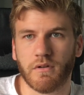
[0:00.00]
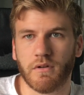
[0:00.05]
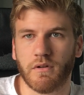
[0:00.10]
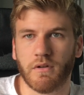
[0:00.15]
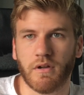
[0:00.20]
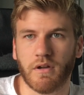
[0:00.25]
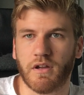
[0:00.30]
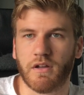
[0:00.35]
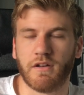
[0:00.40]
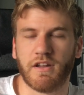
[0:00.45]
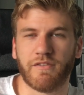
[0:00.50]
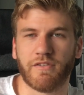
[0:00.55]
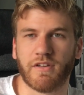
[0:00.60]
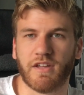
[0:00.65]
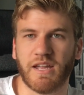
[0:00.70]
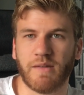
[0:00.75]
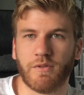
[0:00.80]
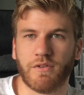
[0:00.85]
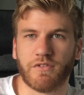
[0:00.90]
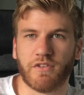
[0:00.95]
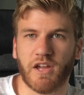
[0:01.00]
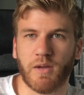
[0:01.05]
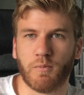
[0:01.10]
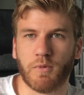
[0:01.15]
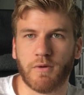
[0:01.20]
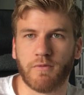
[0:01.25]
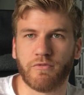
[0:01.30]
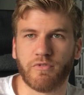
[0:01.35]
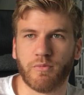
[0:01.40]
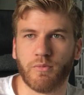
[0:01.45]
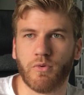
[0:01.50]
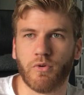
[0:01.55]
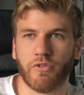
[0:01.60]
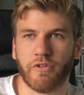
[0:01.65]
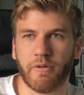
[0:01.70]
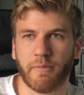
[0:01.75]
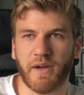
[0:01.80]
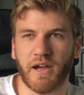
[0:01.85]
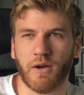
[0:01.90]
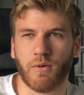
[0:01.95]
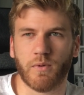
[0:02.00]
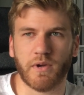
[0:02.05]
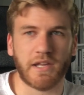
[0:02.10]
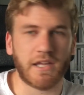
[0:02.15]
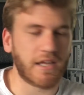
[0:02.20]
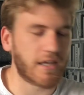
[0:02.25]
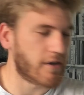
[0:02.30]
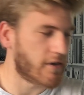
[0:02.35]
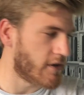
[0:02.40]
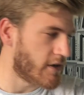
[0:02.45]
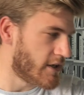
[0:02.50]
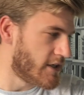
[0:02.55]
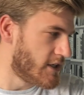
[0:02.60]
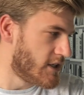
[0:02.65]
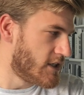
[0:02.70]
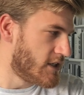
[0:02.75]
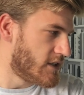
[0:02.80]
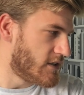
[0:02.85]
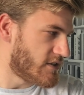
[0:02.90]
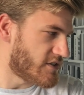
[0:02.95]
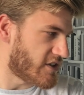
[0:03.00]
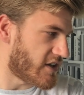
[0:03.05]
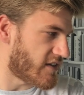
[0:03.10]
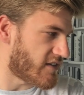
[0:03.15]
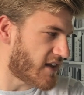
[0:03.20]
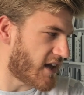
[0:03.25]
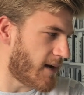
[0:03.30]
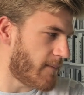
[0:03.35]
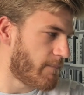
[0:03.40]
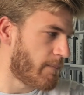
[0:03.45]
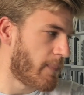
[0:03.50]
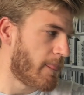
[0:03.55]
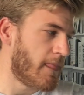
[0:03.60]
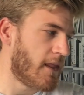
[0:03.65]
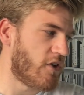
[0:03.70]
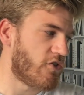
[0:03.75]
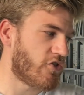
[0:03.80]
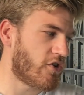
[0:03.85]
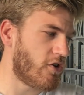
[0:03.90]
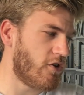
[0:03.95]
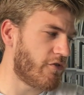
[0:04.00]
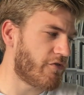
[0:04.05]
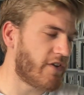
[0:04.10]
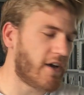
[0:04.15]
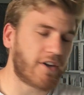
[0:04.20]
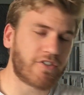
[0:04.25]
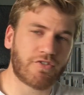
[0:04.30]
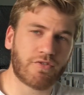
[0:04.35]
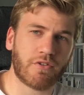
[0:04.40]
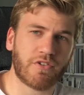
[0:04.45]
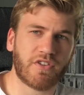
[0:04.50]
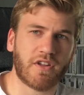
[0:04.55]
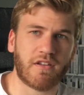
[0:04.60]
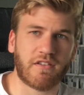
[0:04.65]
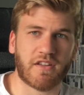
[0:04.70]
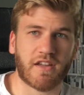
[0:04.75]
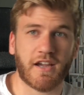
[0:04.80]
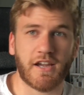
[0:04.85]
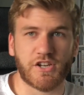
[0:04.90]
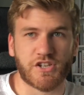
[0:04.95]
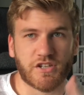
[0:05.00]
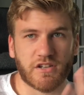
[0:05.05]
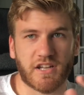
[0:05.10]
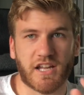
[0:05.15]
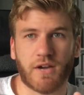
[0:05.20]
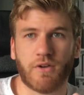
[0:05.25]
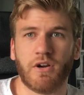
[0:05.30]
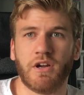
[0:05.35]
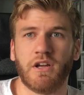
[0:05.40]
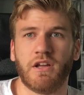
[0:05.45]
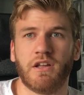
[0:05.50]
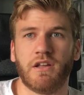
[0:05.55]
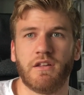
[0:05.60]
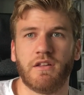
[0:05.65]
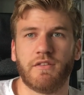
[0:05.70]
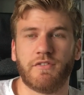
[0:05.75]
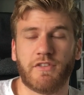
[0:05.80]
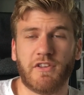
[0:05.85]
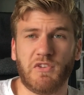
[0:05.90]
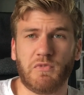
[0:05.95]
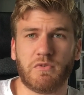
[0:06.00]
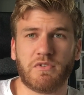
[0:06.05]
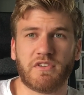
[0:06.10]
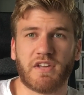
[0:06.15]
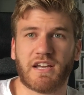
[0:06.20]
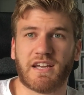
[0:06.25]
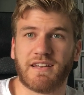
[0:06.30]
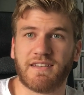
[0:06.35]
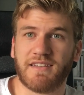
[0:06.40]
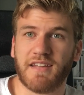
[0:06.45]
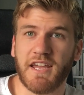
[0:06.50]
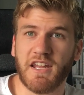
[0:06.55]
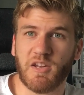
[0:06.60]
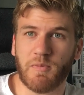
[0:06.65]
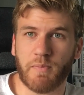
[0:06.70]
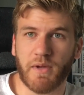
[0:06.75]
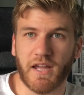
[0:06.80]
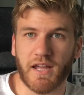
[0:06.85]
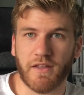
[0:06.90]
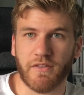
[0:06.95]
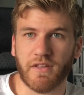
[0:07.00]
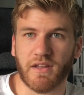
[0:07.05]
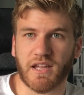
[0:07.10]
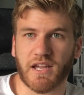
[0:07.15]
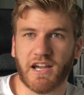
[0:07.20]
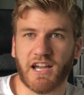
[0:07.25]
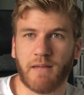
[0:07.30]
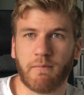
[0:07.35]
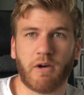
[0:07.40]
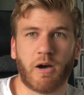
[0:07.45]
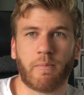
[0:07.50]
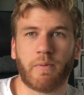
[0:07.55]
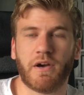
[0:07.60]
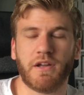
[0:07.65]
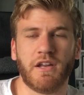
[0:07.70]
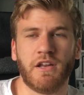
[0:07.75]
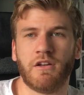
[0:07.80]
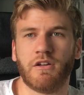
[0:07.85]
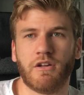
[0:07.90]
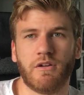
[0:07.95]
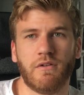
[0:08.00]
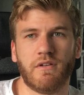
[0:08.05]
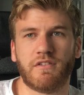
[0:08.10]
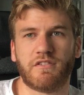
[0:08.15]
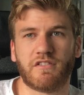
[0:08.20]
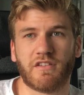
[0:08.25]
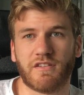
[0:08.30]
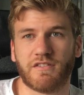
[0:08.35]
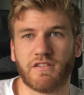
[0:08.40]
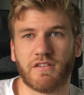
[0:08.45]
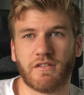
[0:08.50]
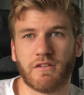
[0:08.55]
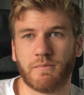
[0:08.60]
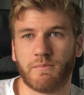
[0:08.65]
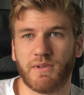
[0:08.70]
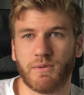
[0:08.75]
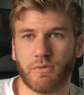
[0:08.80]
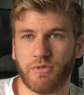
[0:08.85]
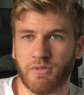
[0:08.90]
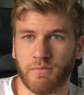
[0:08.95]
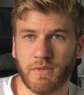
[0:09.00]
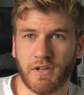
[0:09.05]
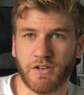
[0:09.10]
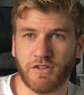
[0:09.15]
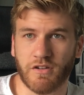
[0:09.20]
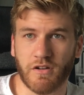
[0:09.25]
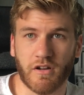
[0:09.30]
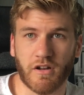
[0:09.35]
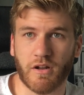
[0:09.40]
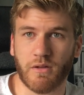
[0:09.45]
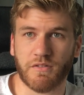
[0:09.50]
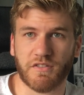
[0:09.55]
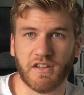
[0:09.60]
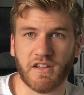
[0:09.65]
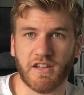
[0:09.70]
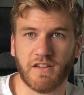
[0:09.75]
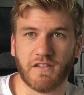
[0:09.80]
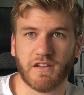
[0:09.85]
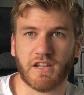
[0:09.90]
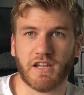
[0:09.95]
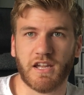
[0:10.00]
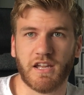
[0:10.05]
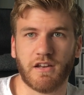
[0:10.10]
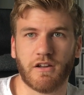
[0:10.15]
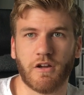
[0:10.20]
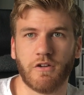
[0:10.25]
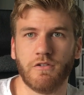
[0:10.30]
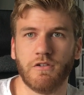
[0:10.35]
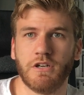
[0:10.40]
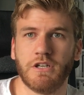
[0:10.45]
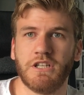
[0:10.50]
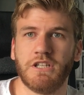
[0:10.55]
I can never keep the same one for more than about a week. So there's that. Two-factor authentication. Now, this was like a tidbit that came up. I didn't notice this it wasn't mentioned, I don't think, in the keynote.